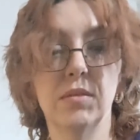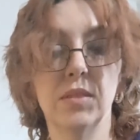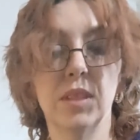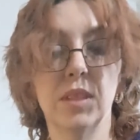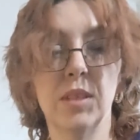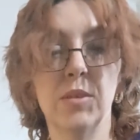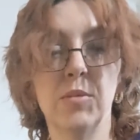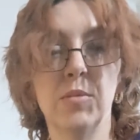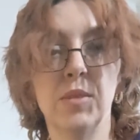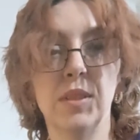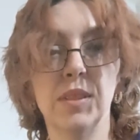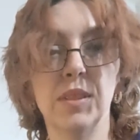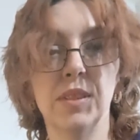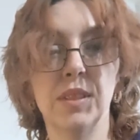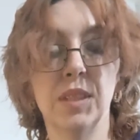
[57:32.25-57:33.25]
I don't want
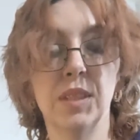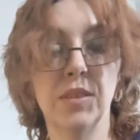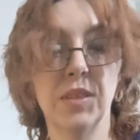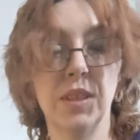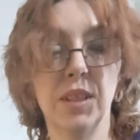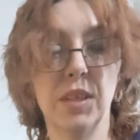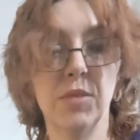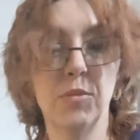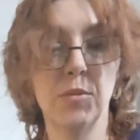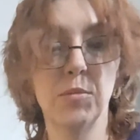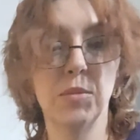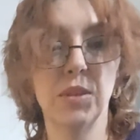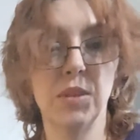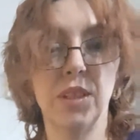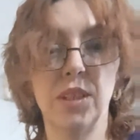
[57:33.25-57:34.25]
to sound like
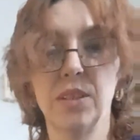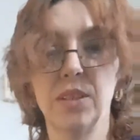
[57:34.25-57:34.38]
everybody,